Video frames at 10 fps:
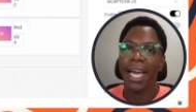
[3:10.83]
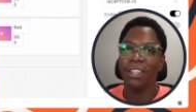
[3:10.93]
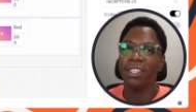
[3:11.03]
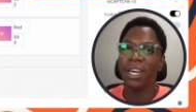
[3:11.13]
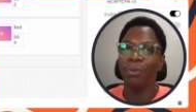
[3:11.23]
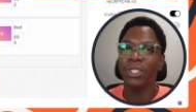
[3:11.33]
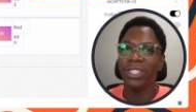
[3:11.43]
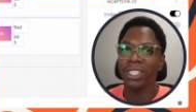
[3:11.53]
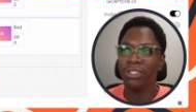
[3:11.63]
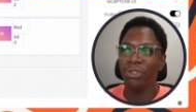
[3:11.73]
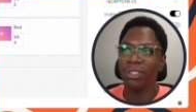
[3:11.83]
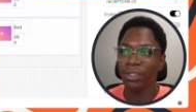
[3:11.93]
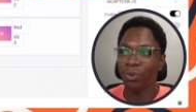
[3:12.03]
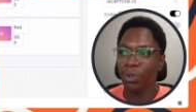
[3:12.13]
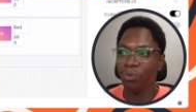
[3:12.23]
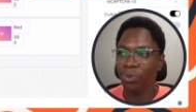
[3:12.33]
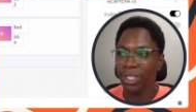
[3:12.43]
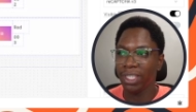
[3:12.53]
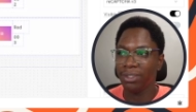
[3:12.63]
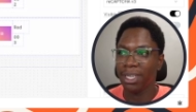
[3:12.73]
another widget using one
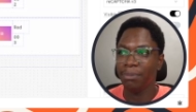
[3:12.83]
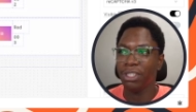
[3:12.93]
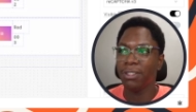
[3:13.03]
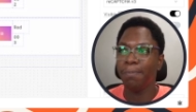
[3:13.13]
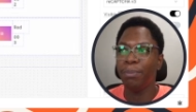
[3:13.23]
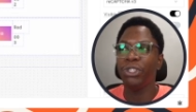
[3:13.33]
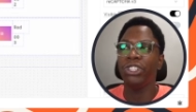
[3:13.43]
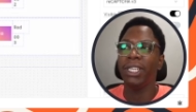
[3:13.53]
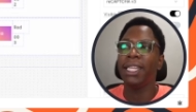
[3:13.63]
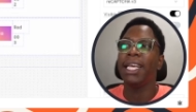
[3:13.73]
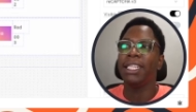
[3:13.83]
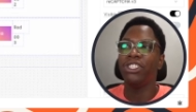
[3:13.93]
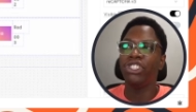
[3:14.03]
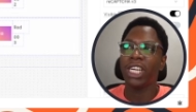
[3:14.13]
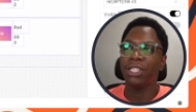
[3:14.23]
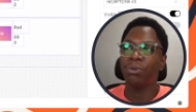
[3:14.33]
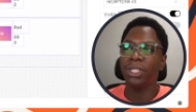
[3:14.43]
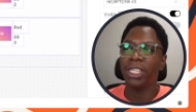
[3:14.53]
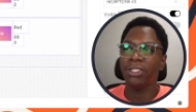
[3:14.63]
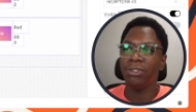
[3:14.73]
widget. So I'm just pushing the chart
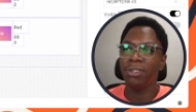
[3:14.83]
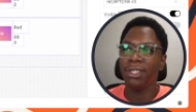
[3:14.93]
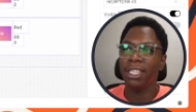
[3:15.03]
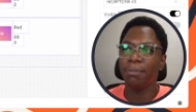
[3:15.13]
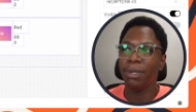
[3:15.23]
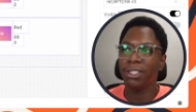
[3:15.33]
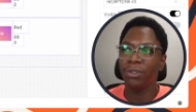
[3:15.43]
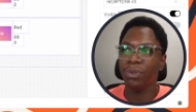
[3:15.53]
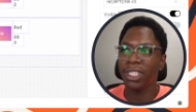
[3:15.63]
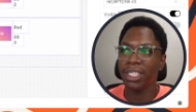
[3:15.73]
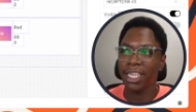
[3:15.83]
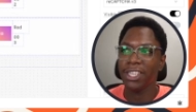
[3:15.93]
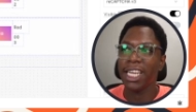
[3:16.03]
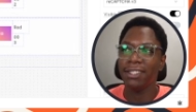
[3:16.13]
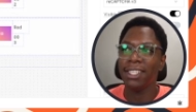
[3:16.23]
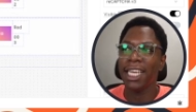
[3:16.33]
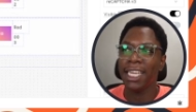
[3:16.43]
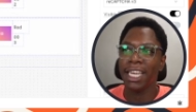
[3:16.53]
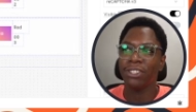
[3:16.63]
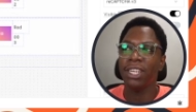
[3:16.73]
widget using the button widget and you can see that it
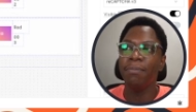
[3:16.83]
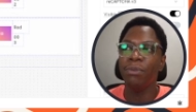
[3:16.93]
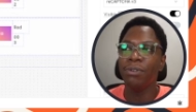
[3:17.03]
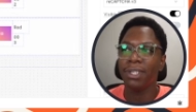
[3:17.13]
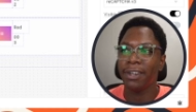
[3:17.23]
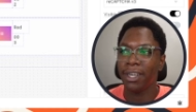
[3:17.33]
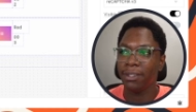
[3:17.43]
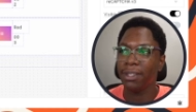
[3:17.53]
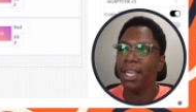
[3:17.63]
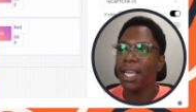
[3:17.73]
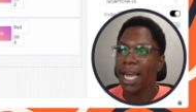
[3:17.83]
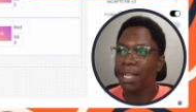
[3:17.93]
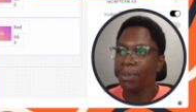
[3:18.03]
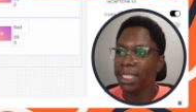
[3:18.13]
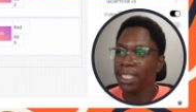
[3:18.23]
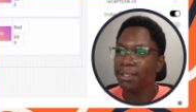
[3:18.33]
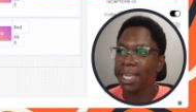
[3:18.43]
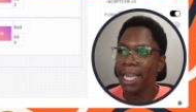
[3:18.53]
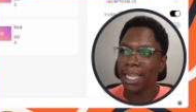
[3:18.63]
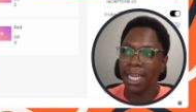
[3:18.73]
actually moves around. And with this,
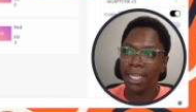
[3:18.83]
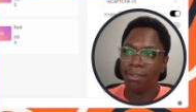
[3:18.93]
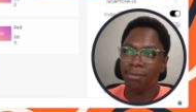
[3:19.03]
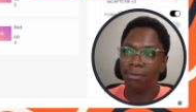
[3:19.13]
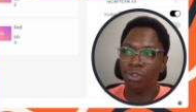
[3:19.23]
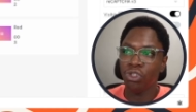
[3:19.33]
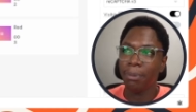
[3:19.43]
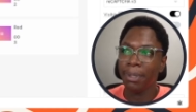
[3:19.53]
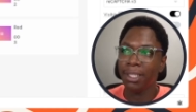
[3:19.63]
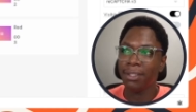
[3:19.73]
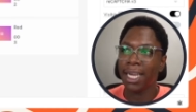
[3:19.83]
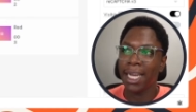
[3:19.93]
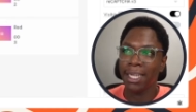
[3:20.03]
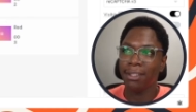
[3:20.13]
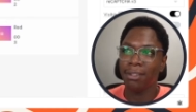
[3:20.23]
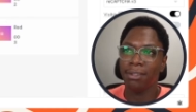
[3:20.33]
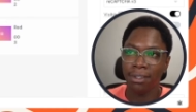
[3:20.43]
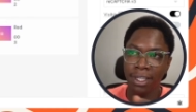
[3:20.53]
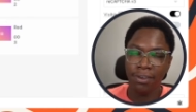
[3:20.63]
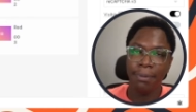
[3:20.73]
I can drop it and
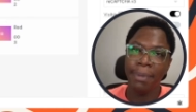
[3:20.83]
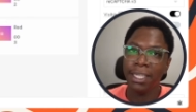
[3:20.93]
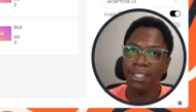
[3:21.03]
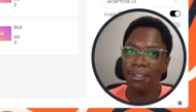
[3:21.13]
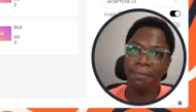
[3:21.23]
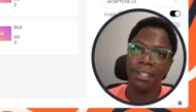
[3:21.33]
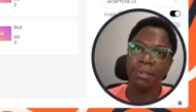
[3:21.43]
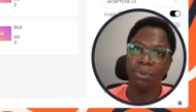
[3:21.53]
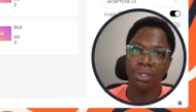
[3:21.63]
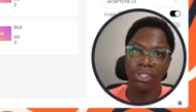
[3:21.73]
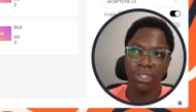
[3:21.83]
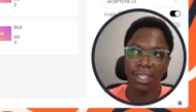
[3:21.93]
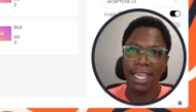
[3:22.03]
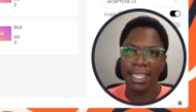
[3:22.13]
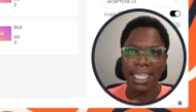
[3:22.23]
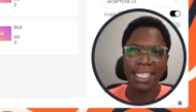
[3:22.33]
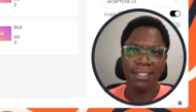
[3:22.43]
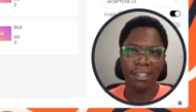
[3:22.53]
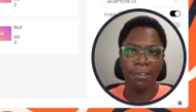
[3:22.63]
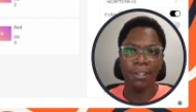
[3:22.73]
they remain in a fixed position. That's
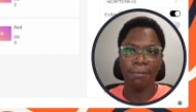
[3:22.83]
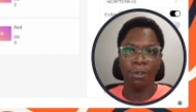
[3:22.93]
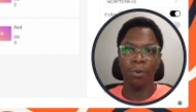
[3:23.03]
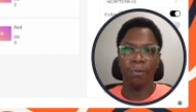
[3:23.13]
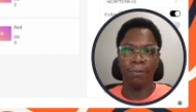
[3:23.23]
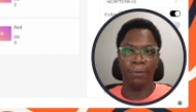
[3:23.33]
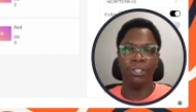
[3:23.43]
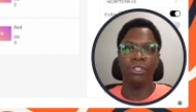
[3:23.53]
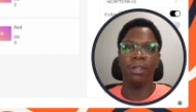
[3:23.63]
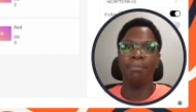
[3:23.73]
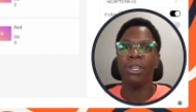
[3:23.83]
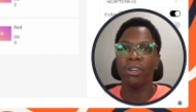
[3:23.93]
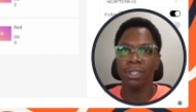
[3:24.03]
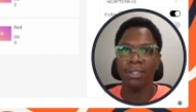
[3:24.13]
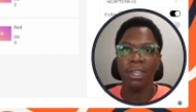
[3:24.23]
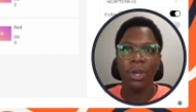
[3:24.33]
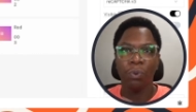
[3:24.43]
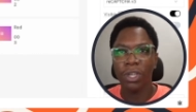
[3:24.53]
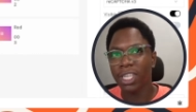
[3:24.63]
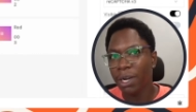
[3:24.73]
the reflow feature because
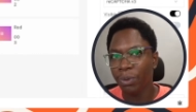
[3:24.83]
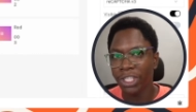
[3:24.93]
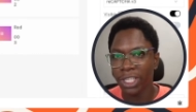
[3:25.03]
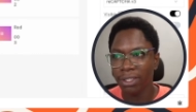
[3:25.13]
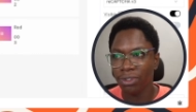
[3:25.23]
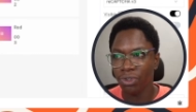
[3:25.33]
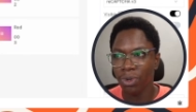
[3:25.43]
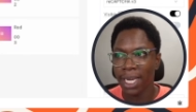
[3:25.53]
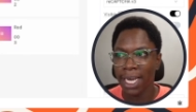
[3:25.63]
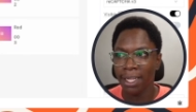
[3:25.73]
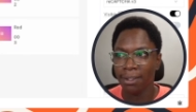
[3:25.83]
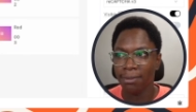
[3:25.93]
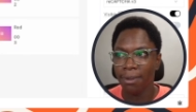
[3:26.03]
with other widgets, you can